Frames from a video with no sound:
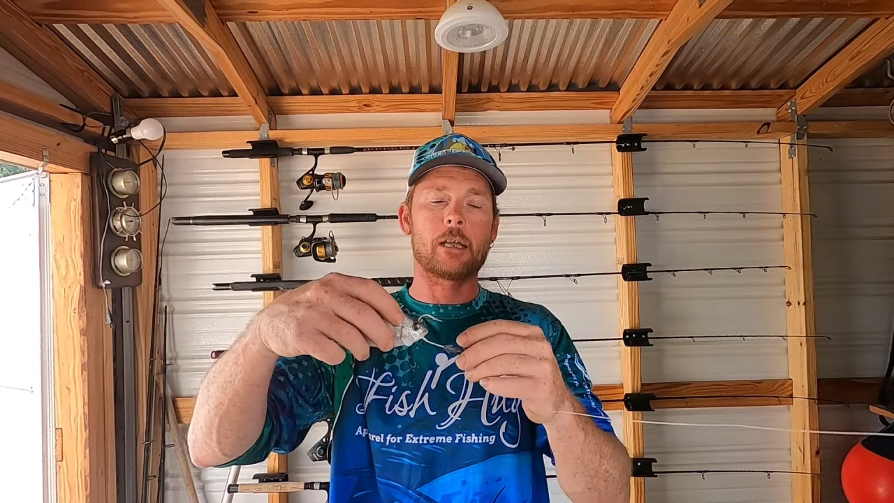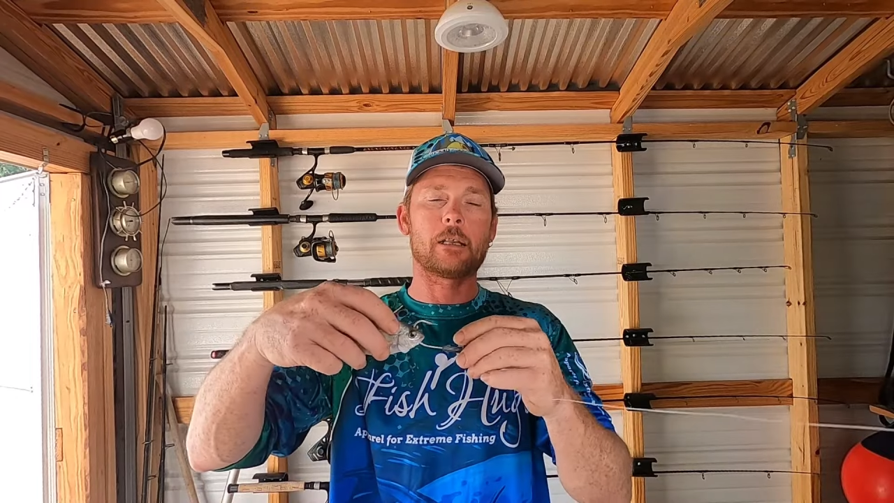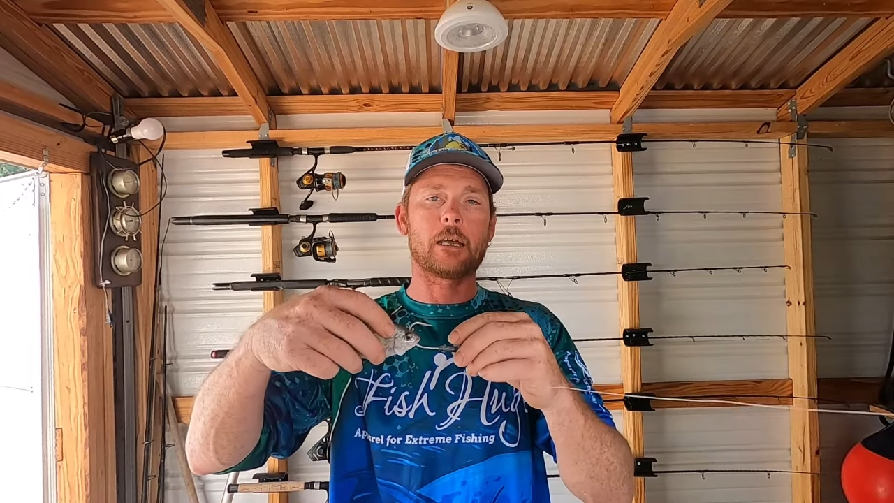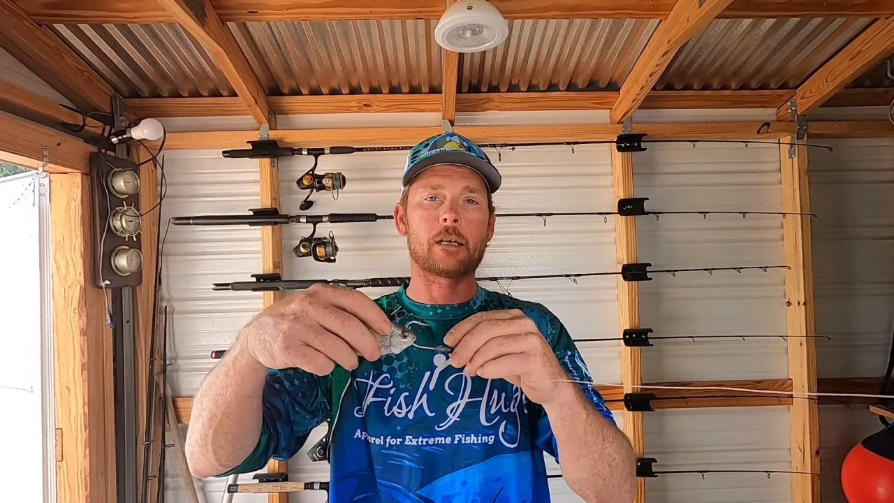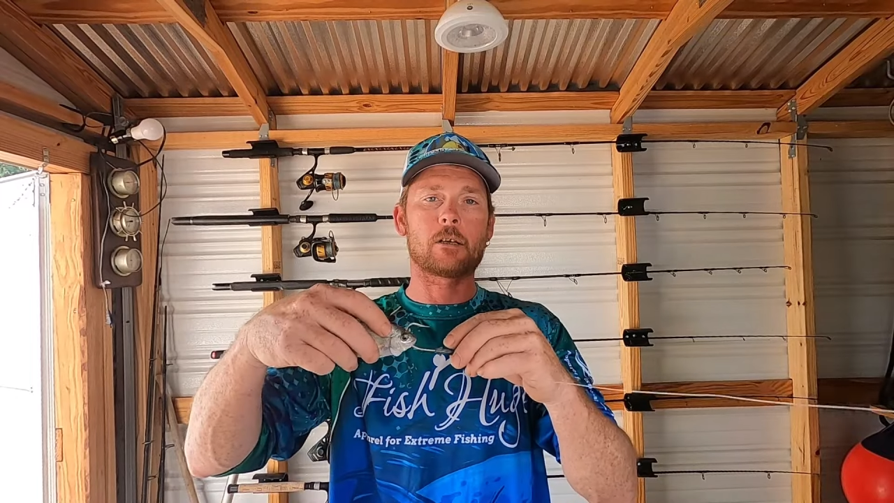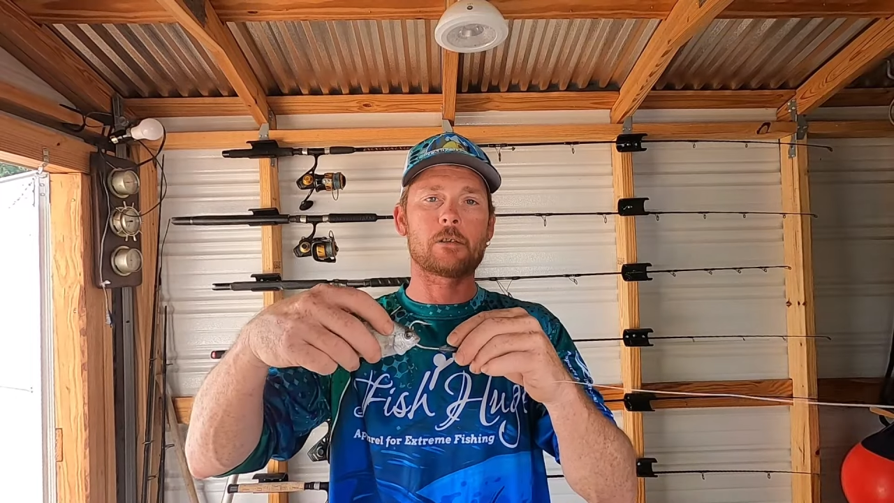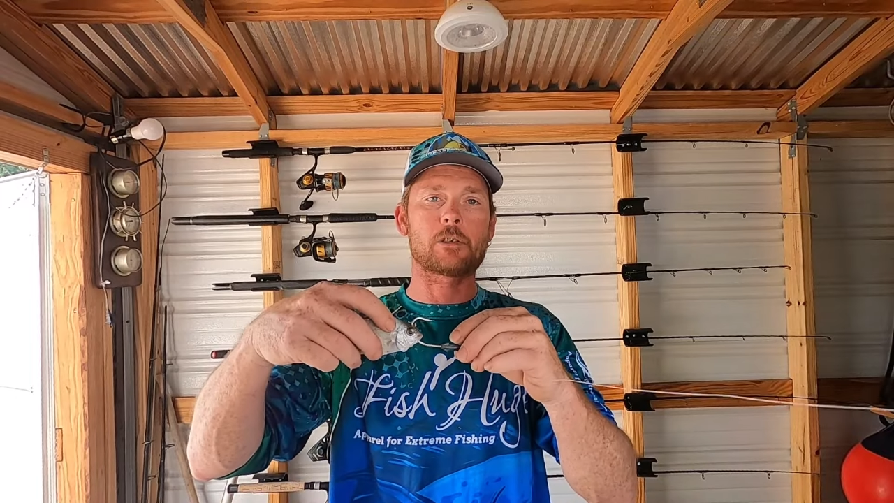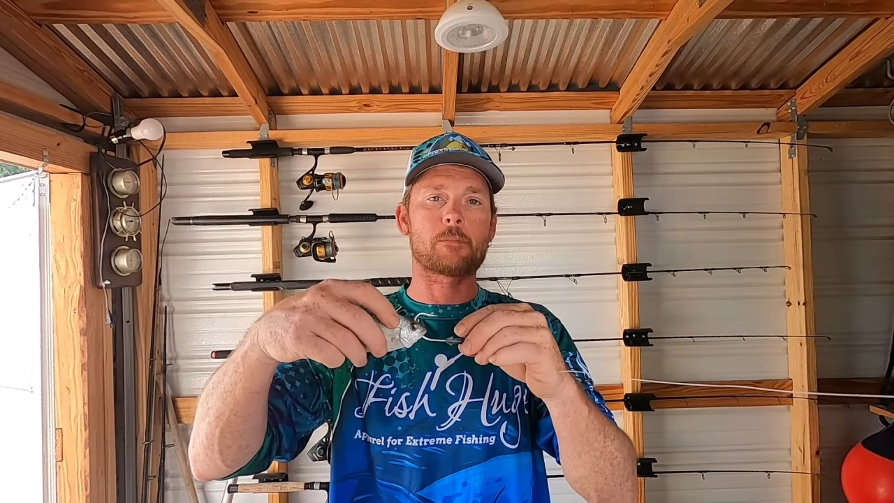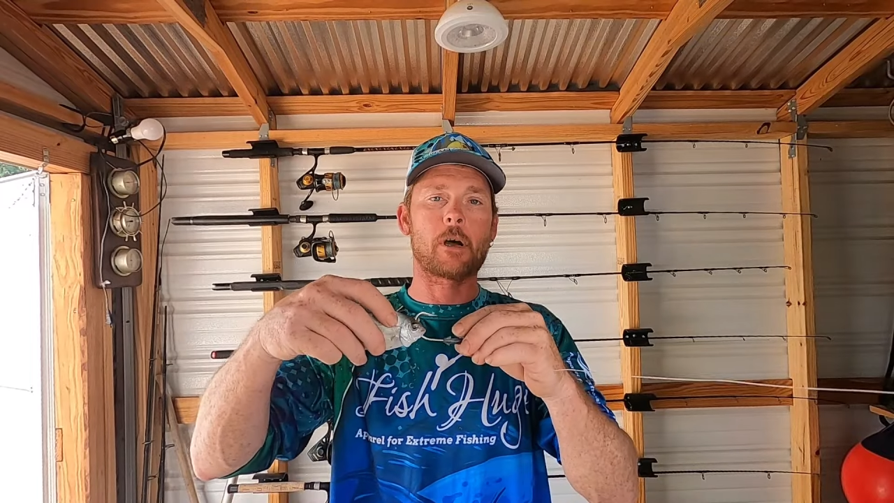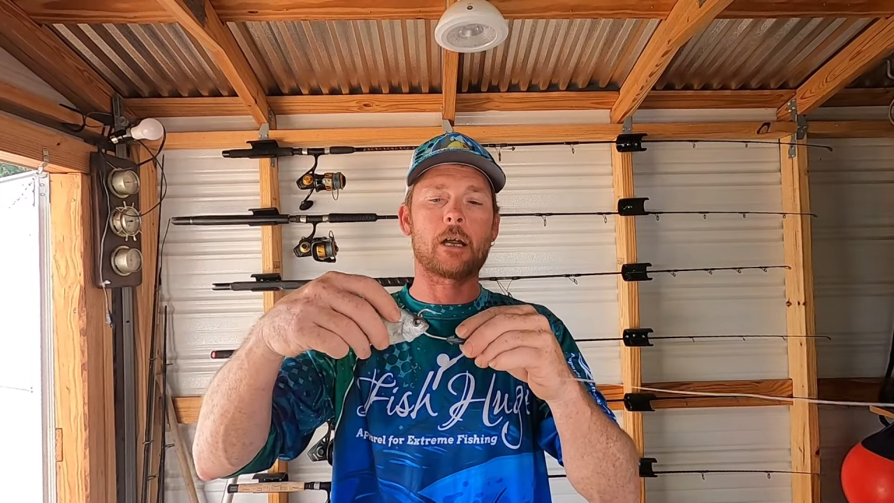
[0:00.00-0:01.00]
that good
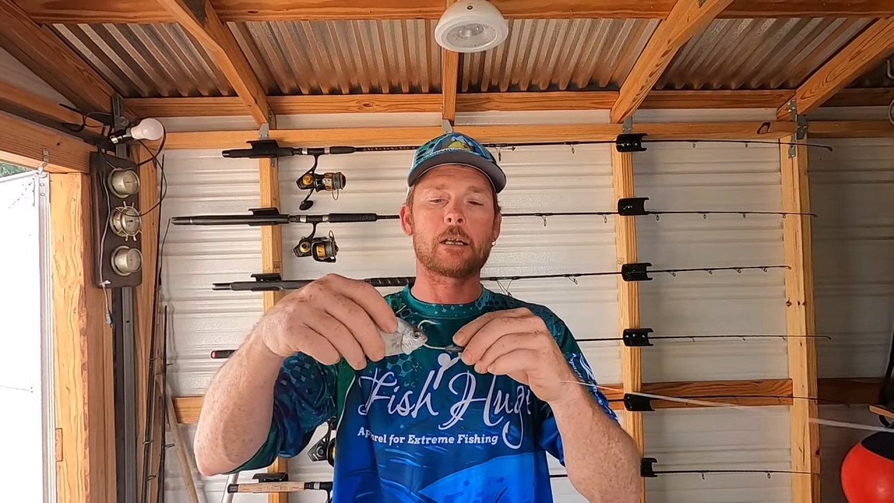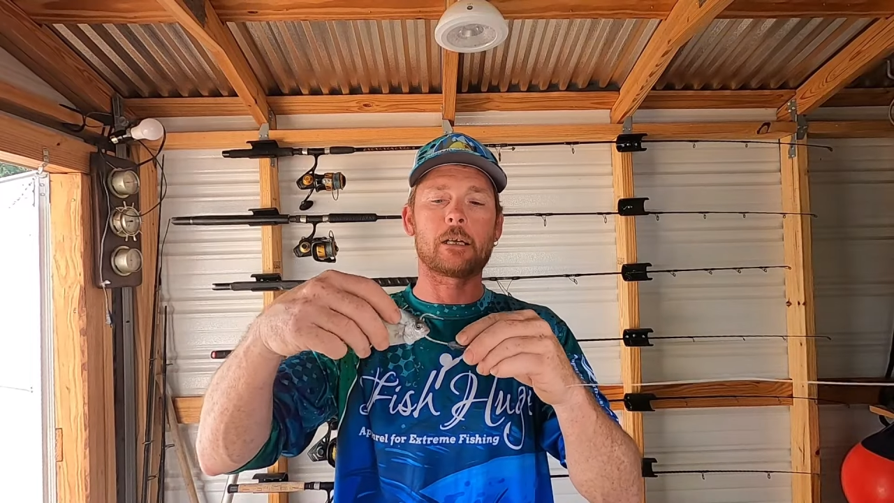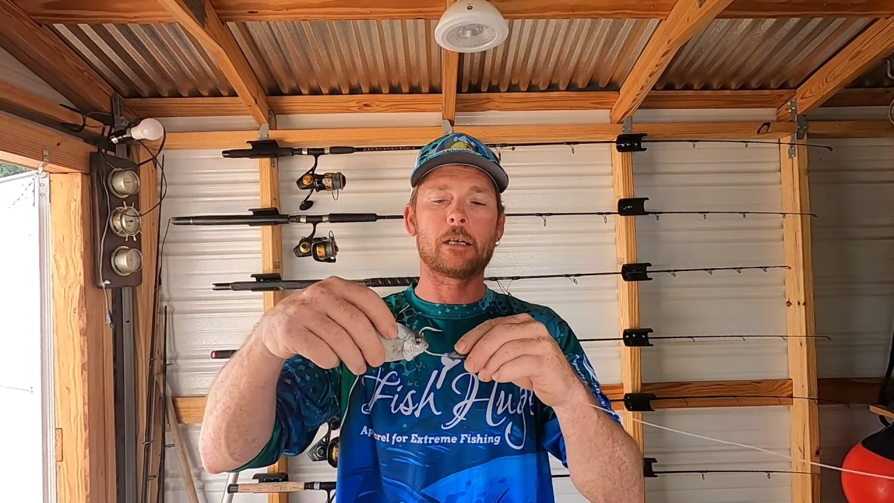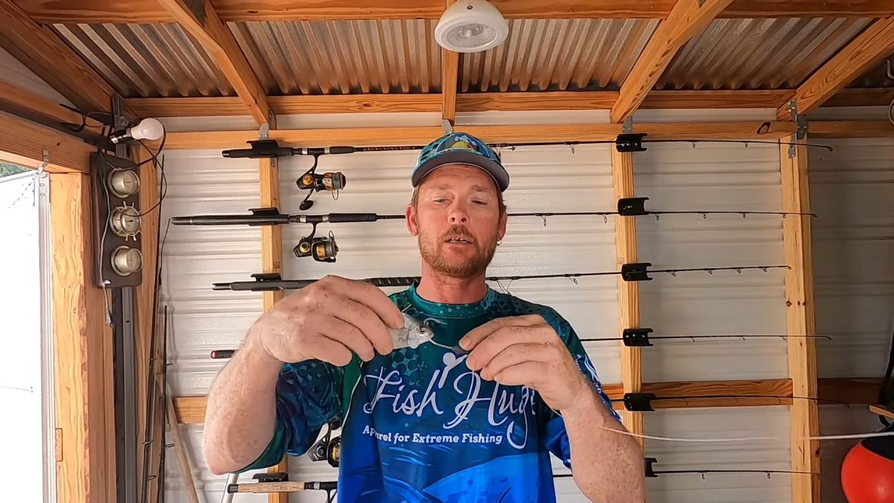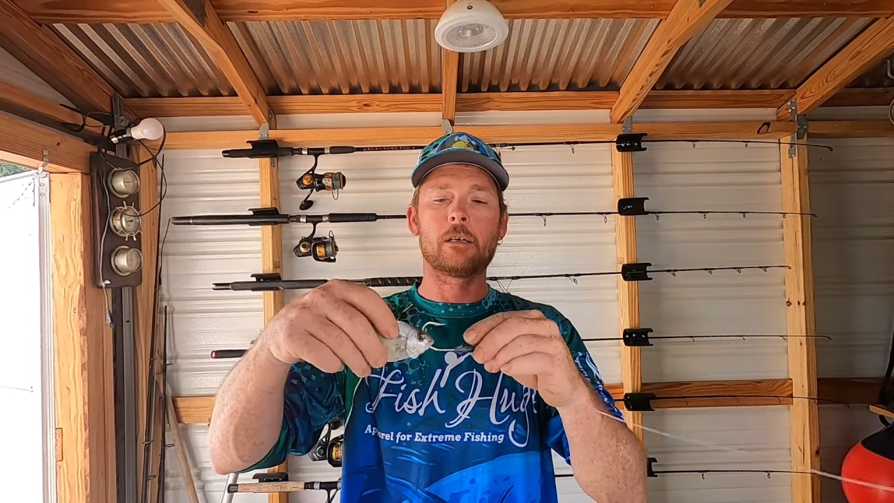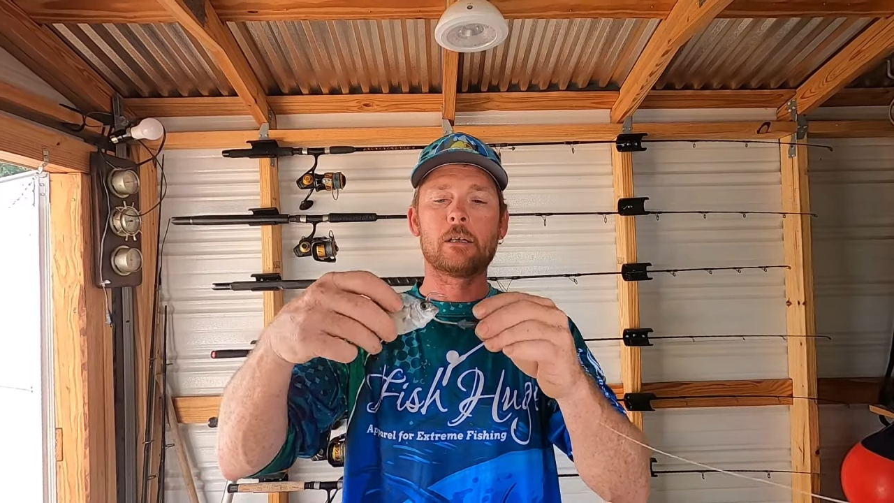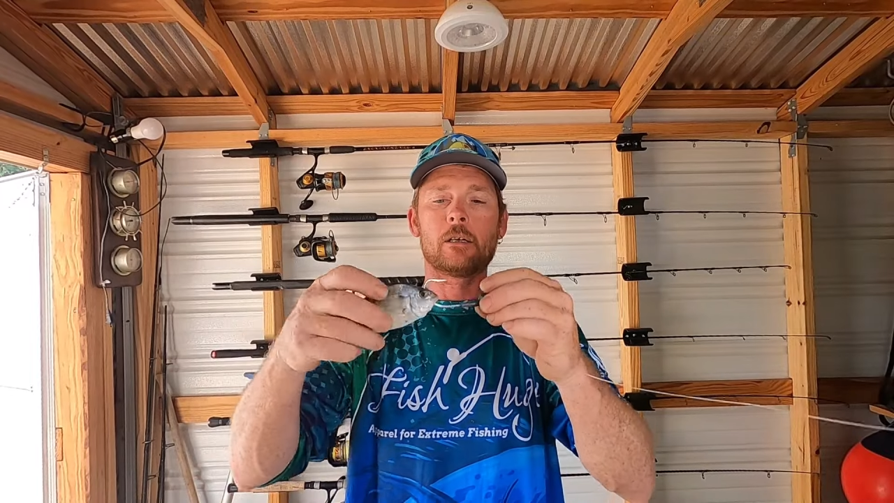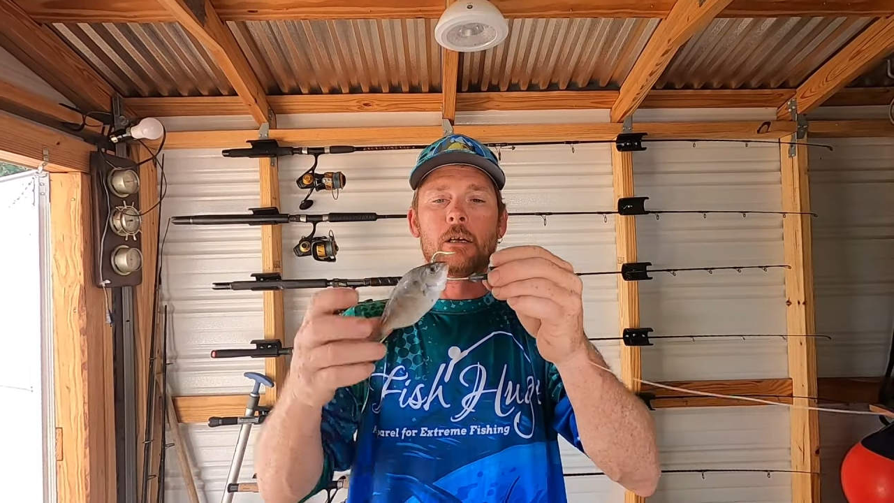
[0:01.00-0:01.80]
spot again.